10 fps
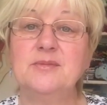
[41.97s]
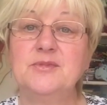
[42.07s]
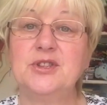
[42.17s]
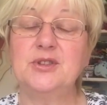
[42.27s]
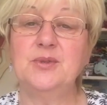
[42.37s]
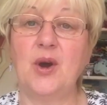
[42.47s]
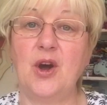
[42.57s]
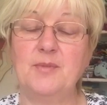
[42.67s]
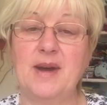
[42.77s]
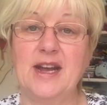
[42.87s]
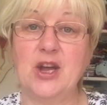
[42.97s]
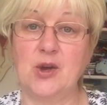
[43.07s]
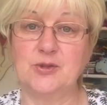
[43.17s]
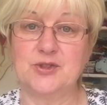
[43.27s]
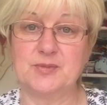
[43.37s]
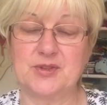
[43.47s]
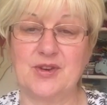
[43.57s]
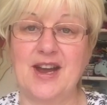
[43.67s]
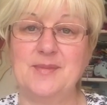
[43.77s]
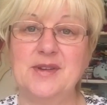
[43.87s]
to all my old
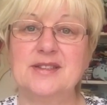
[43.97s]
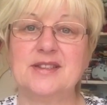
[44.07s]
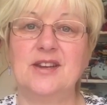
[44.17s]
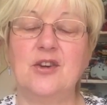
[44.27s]
subscribers,